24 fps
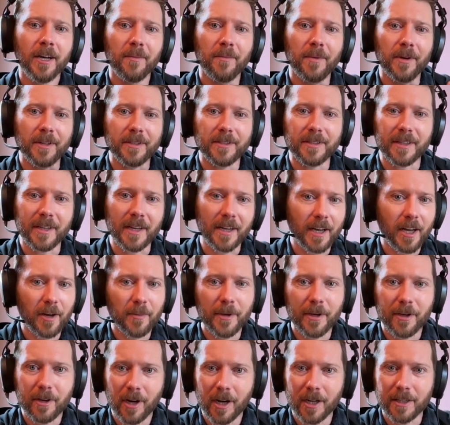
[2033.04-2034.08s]
but it's like I got to
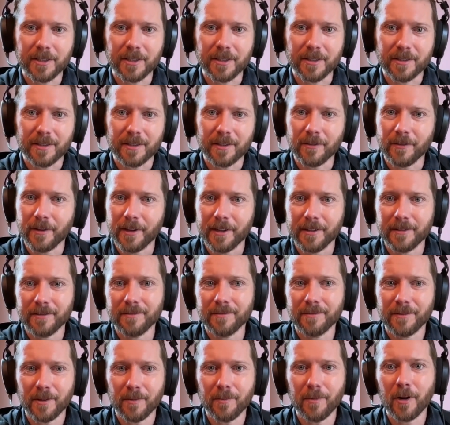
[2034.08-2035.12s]
be cautious because if I
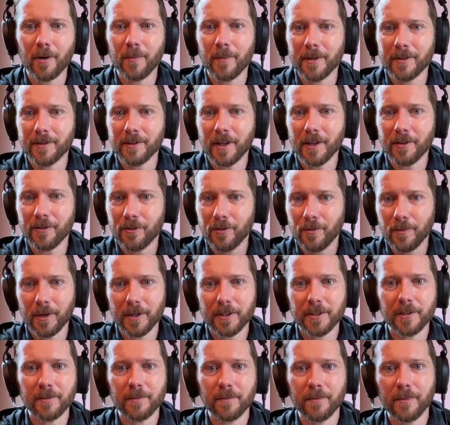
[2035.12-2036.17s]
compartmentalize too
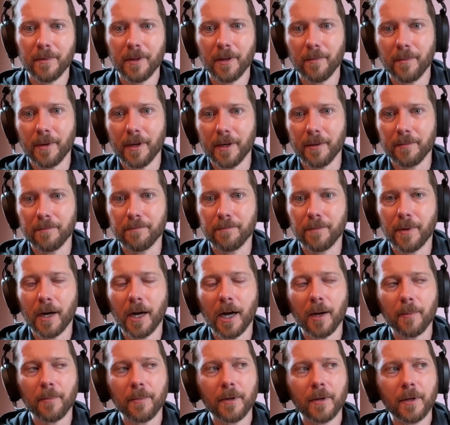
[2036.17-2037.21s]
much, it may
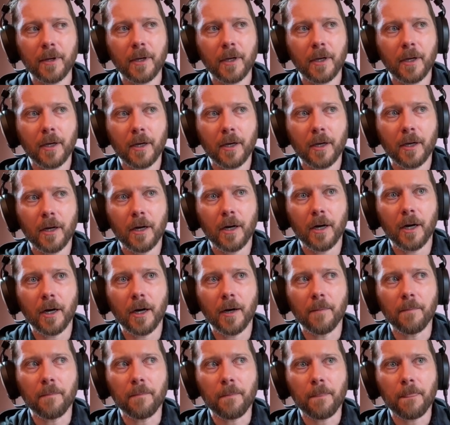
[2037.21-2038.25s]
pop.
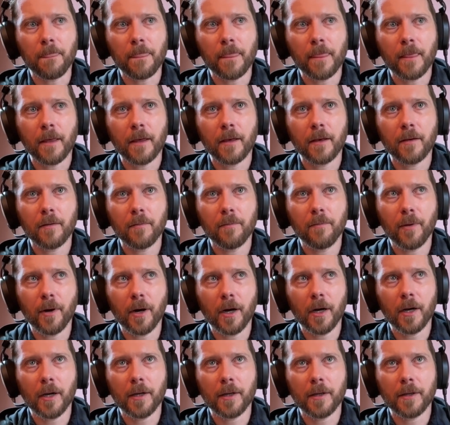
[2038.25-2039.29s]

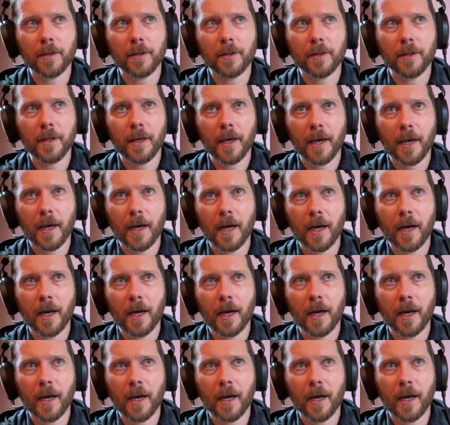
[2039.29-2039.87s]
But yeah,